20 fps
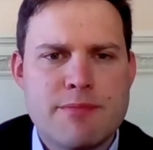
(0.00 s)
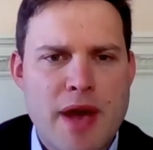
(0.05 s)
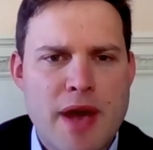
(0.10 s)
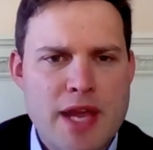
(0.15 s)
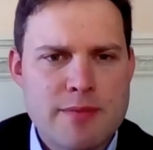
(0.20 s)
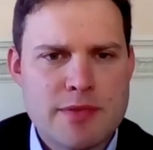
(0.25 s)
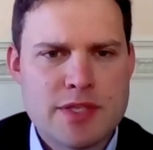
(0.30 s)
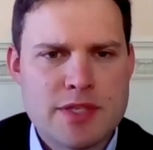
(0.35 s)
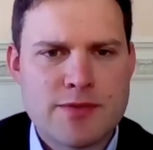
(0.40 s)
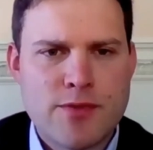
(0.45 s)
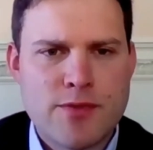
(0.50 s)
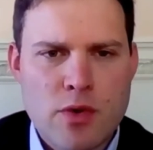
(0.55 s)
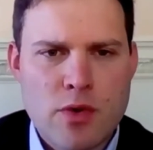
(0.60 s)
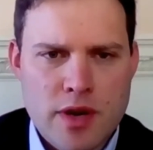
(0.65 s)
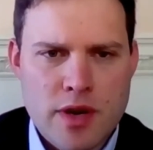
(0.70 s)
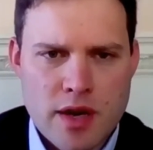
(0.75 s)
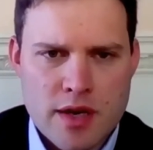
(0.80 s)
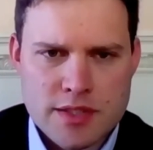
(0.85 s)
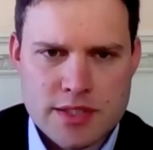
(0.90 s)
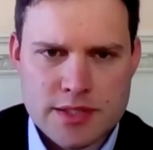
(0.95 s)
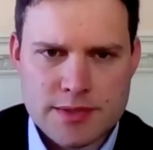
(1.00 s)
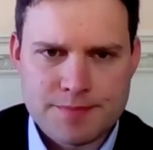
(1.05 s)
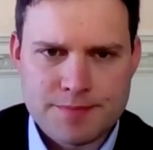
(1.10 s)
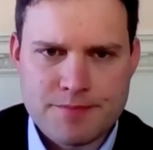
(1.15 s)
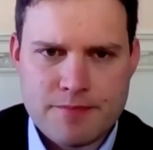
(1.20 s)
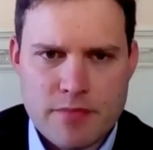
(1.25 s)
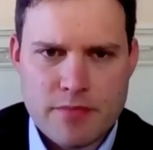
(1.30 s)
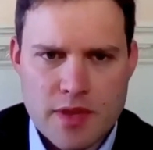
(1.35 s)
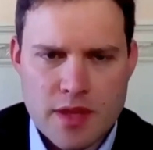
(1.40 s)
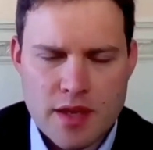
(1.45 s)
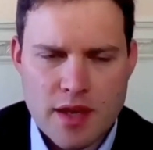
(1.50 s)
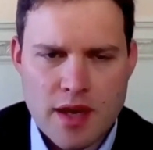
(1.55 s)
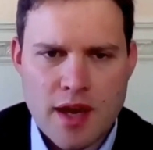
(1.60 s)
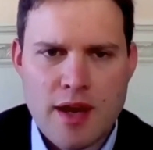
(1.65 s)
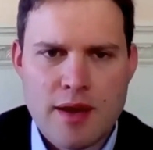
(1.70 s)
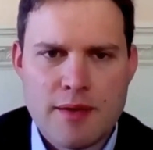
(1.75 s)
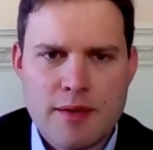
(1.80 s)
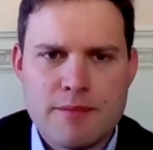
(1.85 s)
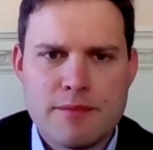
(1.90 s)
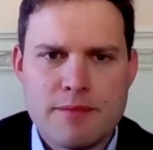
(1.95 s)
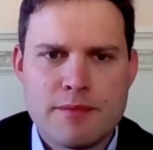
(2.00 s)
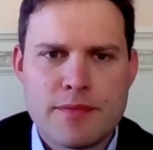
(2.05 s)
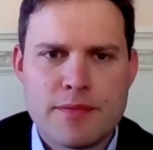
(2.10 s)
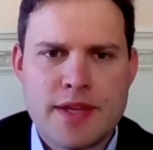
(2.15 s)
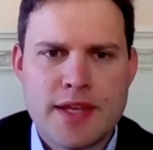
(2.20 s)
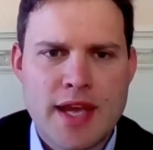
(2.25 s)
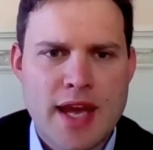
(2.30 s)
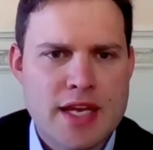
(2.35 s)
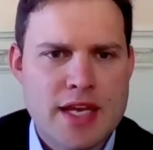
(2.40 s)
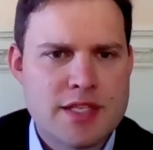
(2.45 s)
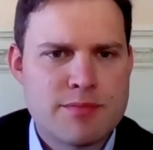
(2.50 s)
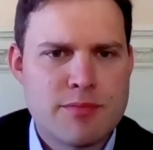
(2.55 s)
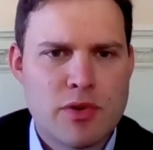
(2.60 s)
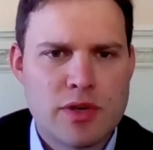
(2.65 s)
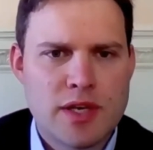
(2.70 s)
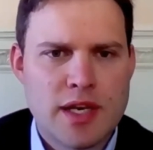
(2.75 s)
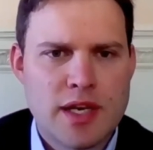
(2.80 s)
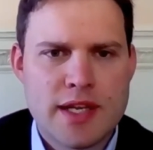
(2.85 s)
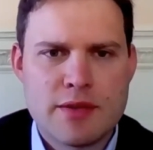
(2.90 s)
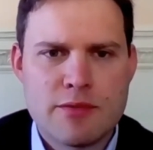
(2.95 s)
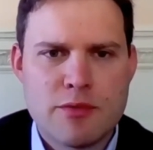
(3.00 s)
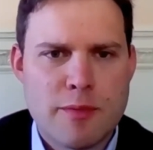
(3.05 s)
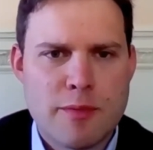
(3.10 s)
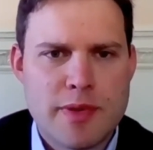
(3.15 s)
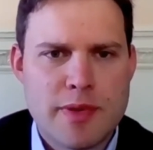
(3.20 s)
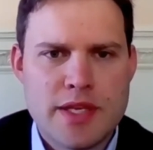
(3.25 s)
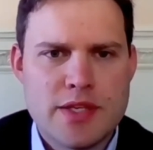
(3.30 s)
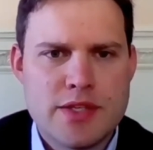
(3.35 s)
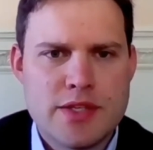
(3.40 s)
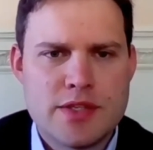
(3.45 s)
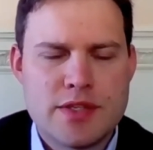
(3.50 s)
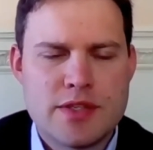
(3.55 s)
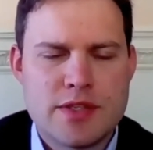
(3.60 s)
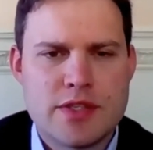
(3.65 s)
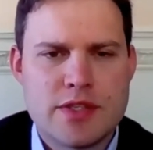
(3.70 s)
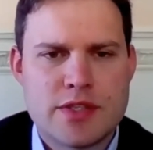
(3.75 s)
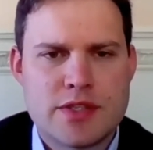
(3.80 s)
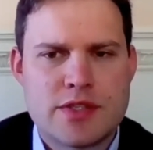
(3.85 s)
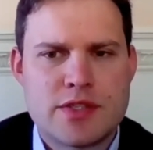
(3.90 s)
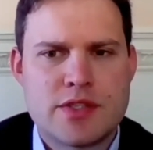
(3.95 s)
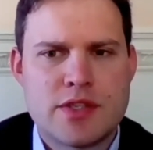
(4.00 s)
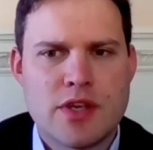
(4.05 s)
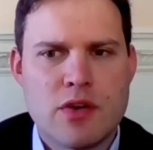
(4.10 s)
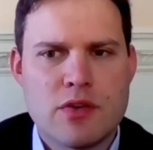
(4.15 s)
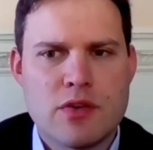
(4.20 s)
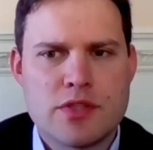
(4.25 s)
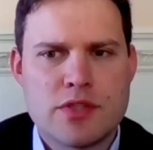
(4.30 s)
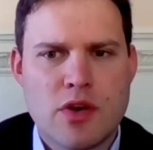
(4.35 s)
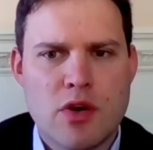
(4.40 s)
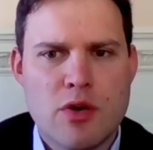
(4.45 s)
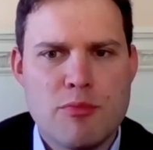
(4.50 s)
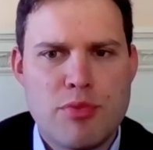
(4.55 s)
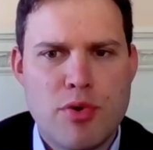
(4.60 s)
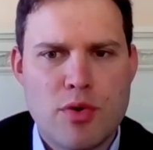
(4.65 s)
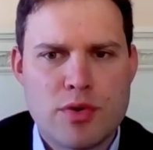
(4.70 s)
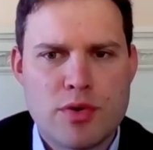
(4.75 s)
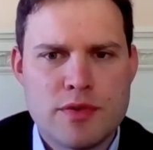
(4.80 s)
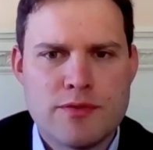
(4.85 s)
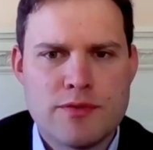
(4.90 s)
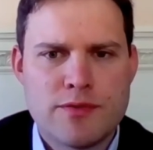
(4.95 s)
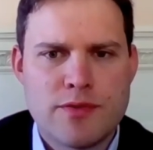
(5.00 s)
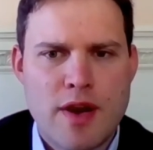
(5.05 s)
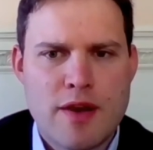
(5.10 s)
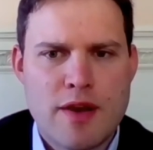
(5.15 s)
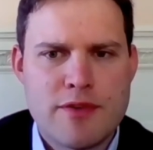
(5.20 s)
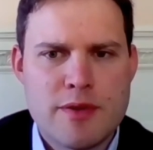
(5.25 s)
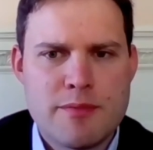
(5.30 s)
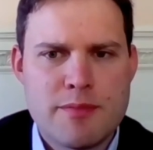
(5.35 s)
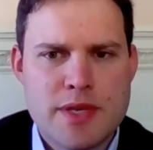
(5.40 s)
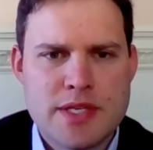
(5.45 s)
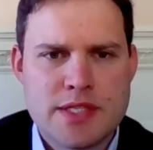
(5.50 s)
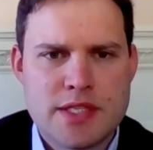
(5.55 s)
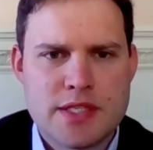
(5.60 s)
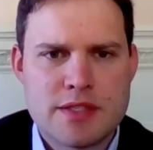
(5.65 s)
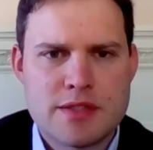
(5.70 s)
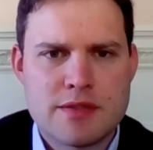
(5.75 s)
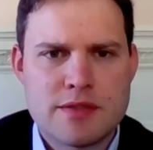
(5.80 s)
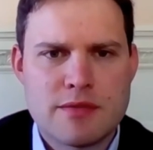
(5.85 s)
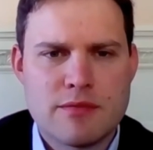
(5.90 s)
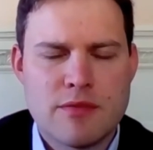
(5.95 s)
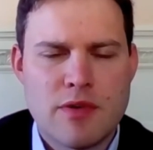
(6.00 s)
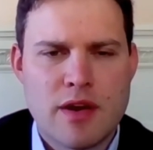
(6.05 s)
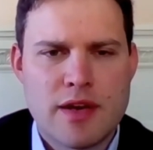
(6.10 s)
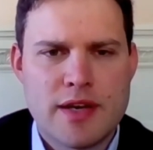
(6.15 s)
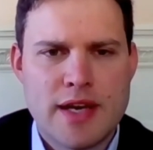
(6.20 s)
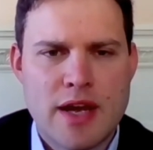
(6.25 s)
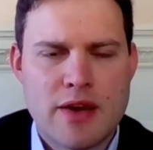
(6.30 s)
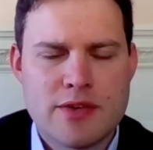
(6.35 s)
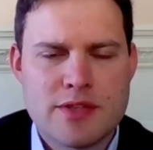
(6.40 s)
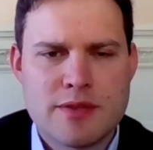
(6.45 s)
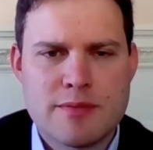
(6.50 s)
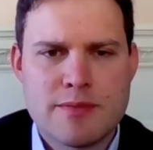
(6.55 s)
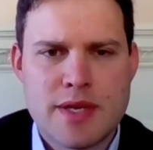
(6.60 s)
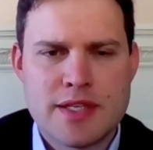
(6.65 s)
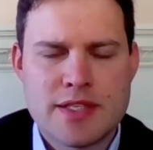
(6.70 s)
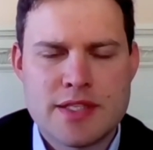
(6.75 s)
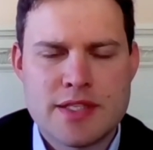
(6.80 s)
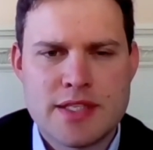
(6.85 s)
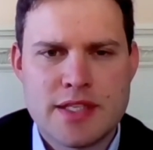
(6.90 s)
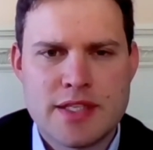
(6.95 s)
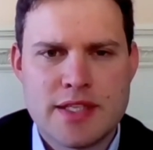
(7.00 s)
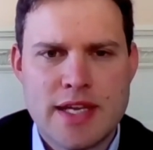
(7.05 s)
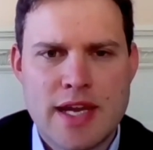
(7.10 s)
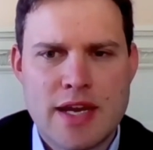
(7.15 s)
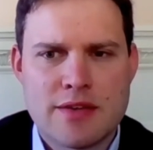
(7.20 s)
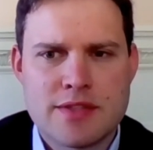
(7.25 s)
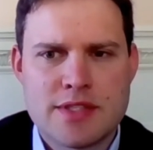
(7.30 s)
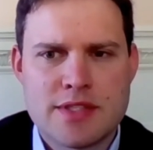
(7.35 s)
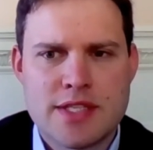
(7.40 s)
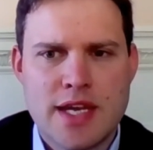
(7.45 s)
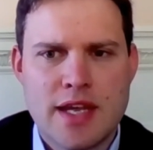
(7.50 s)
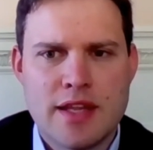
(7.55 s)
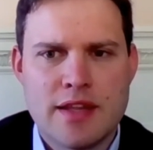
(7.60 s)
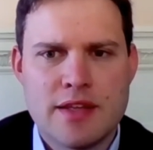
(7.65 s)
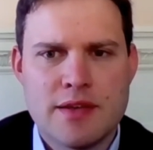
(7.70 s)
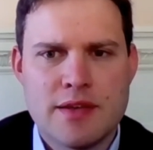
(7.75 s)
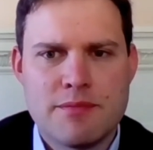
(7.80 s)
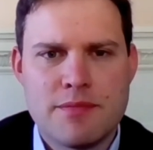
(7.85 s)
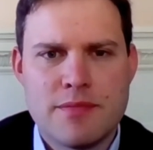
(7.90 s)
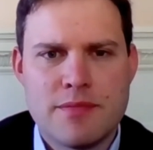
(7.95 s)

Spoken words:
and payments forecasts. Cash modeling will be just so important for every business right now. As we mentioned at the outset,